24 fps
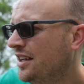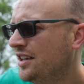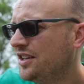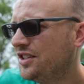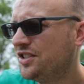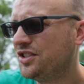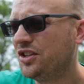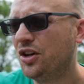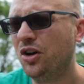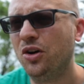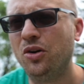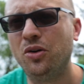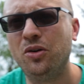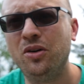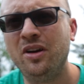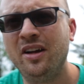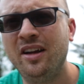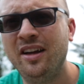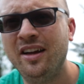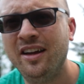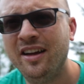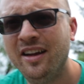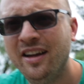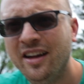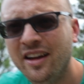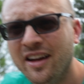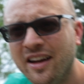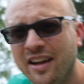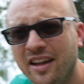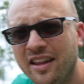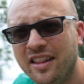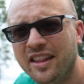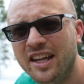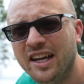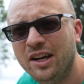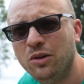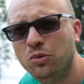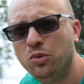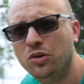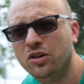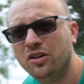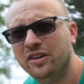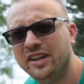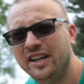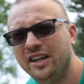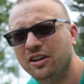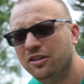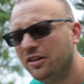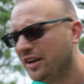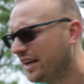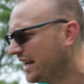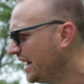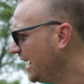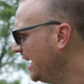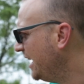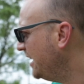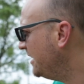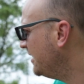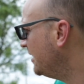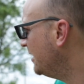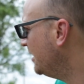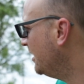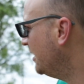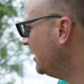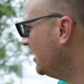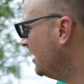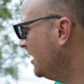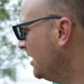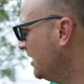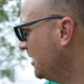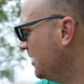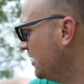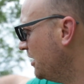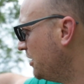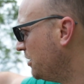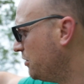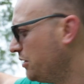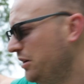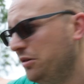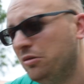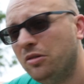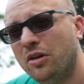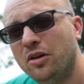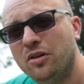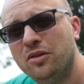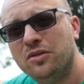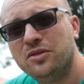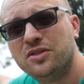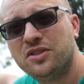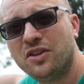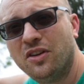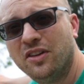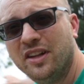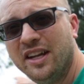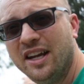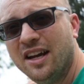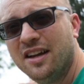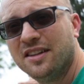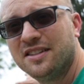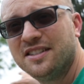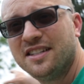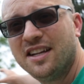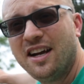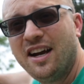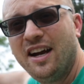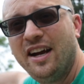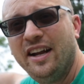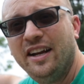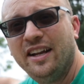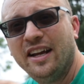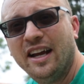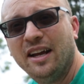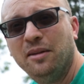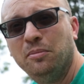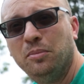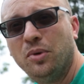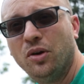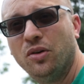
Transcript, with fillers: So they will irrigate the three rows on the outside and